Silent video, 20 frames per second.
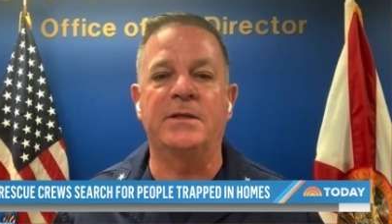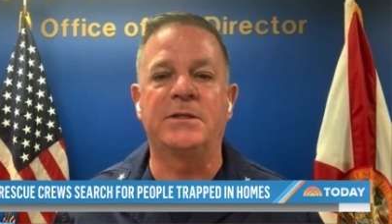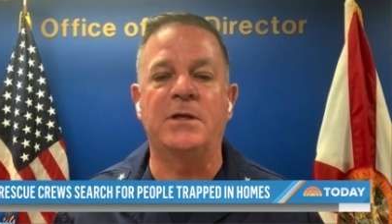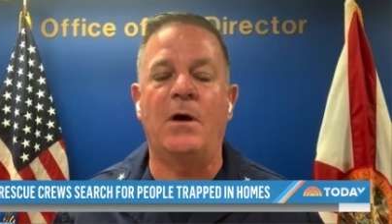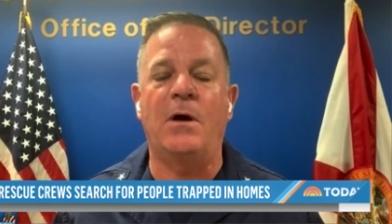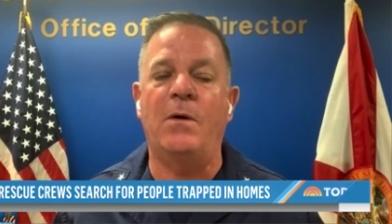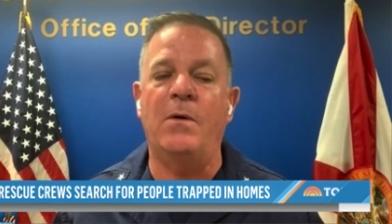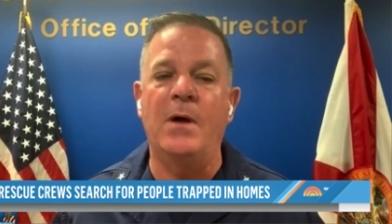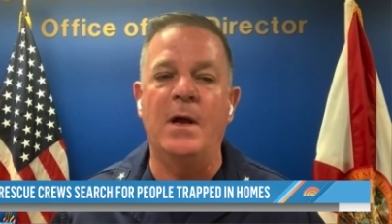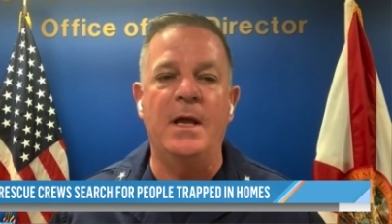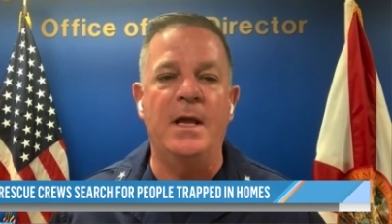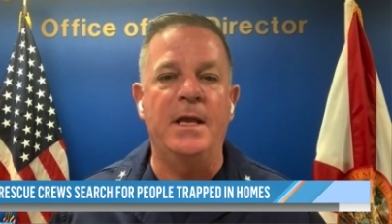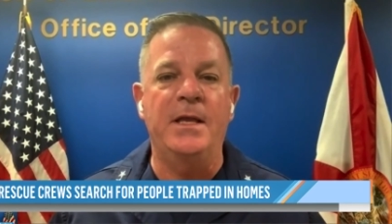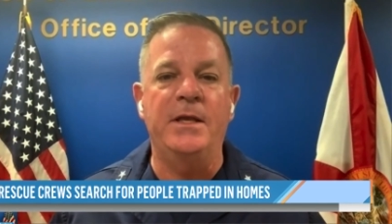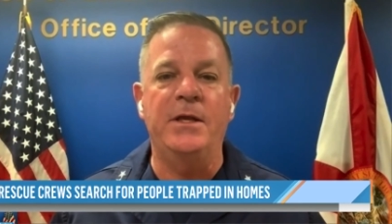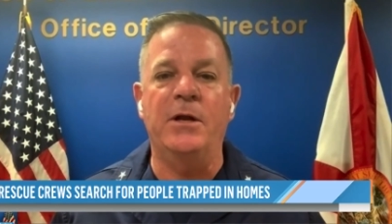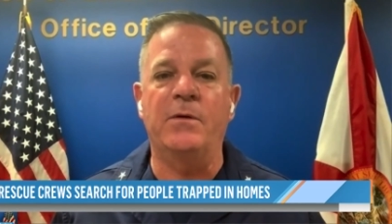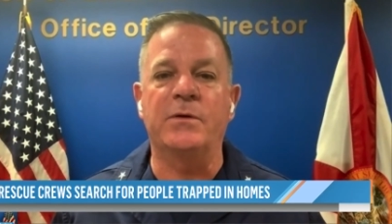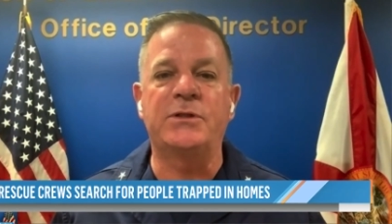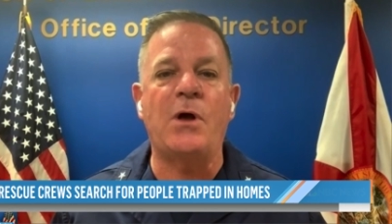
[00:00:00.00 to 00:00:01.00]
So,
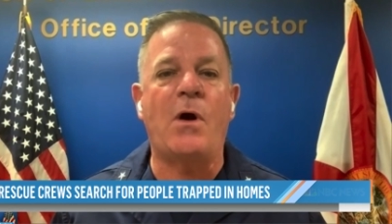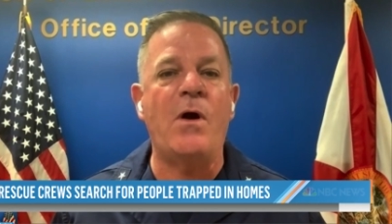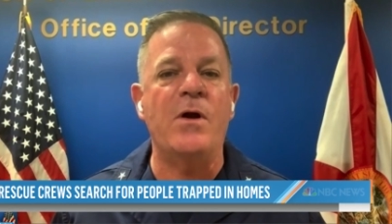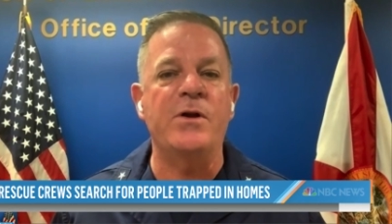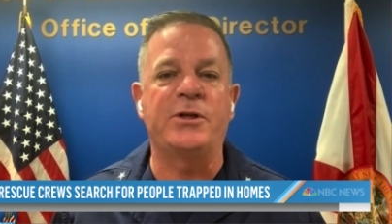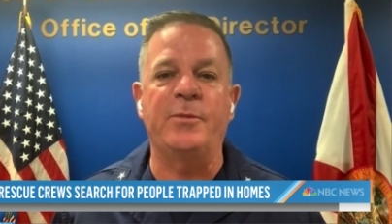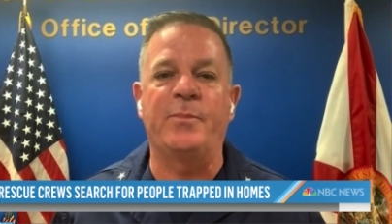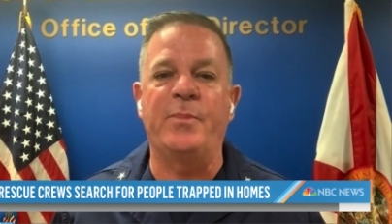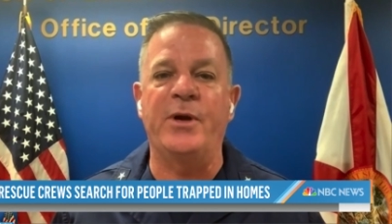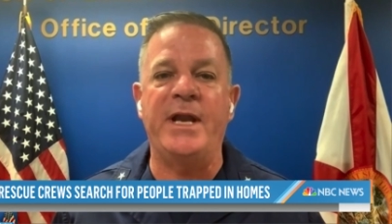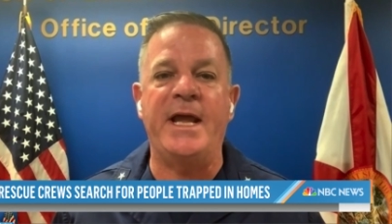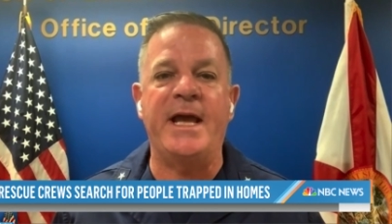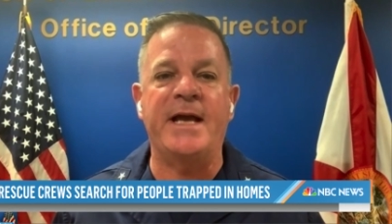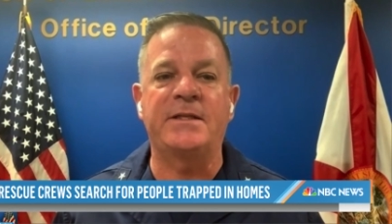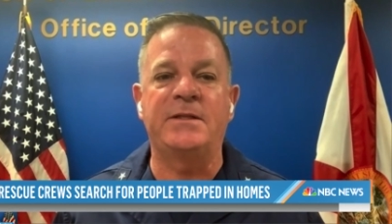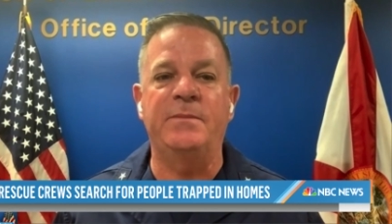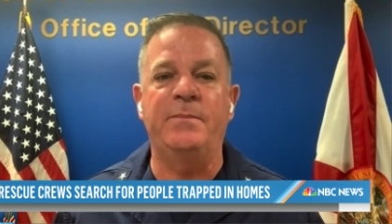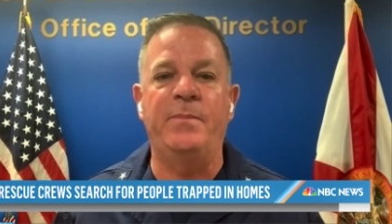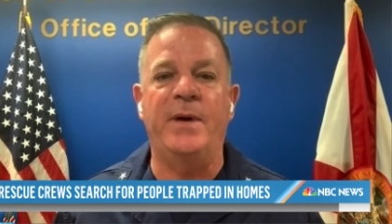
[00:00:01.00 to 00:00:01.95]
you know, it's hard to predict,